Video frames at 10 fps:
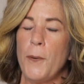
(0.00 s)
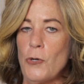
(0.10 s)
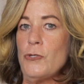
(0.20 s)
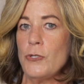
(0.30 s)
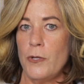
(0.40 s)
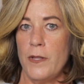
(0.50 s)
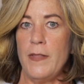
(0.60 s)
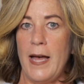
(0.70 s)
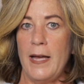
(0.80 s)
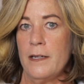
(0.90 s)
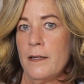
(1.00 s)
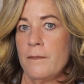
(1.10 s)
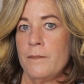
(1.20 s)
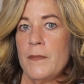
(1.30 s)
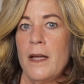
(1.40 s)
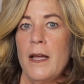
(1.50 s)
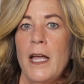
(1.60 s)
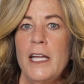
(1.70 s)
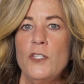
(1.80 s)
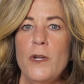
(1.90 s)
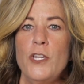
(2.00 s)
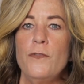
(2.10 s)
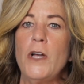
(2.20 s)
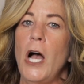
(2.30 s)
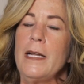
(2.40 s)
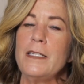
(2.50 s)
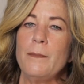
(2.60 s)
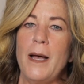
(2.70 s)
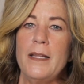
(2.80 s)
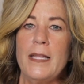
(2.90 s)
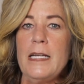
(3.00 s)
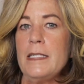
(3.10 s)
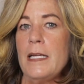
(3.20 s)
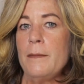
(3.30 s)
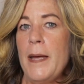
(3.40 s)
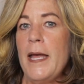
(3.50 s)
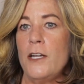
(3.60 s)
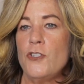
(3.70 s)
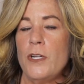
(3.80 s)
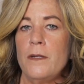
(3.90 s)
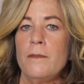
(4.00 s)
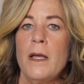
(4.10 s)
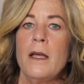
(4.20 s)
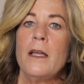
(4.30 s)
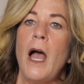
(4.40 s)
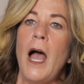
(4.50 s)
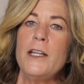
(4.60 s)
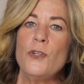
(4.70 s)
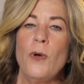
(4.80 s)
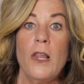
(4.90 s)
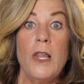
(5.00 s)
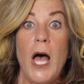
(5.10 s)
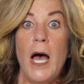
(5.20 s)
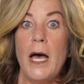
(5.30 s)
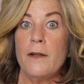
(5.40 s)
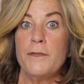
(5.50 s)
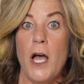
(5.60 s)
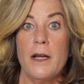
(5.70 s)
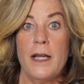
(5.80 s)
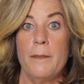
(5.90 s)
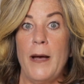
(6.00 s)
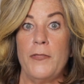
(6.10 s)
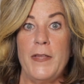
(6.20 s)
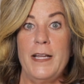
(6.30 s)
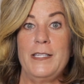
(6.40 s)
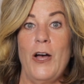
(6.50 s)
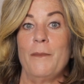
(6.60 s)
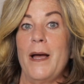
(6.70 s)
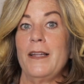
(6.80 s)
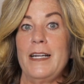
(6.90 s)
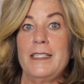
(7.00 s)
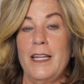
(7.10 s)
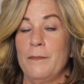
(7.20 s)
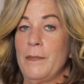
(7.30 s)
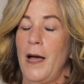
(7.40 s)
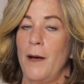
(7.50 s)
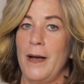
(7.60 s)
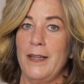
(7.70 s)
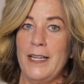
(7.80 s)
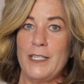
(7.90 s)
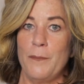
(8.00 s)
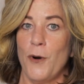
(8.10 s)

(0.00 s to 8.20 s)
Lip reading: personal than that. It's when you've gone into my LinkedIn page, and I do a lot of talking about things on my LinkedIn